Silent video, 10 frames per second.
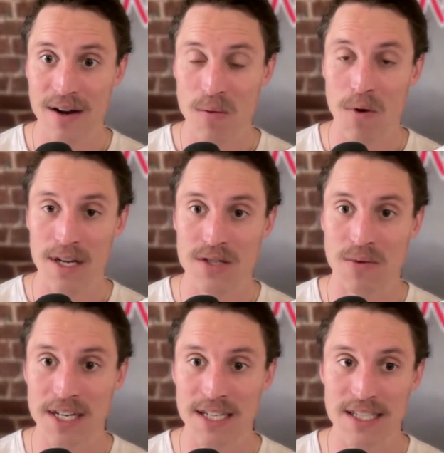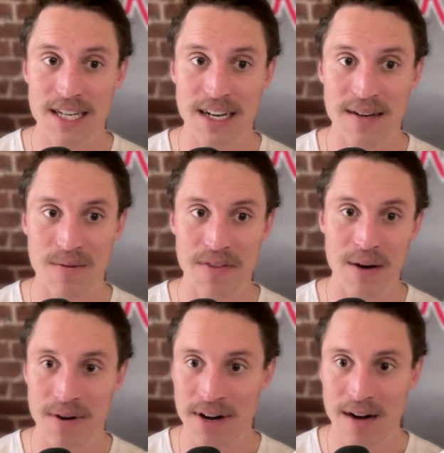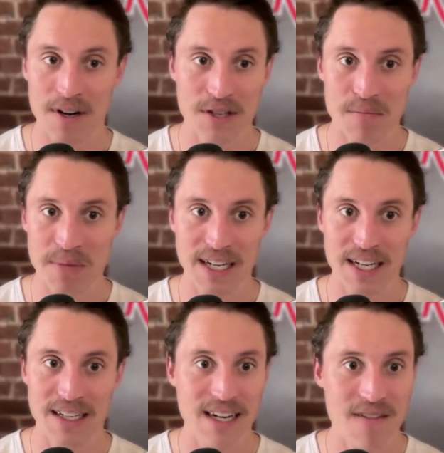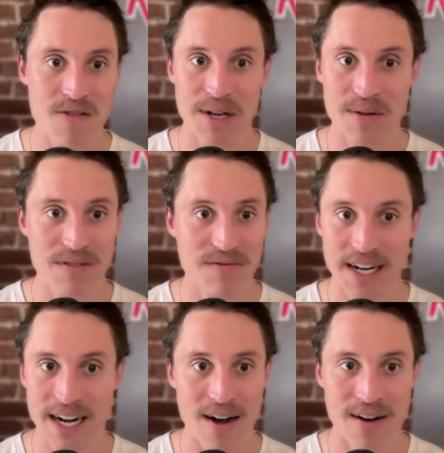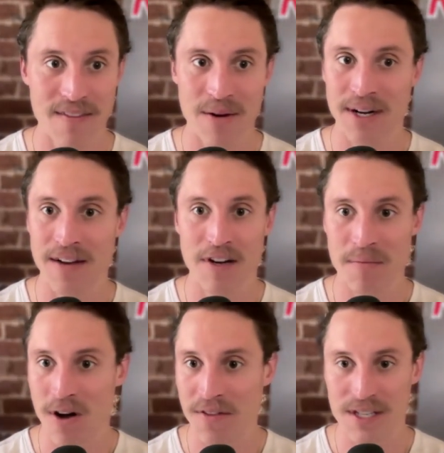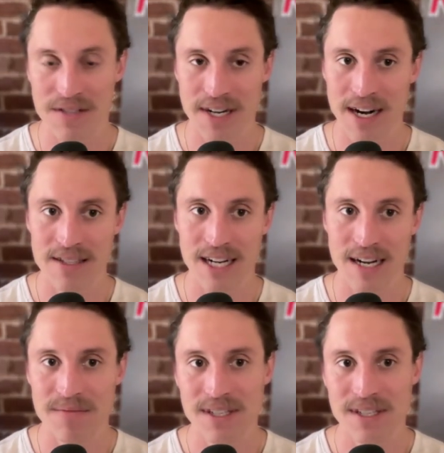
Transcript: was 2016 when they were never Trumping and everybody was freaking out and they were giving him all this free airtime.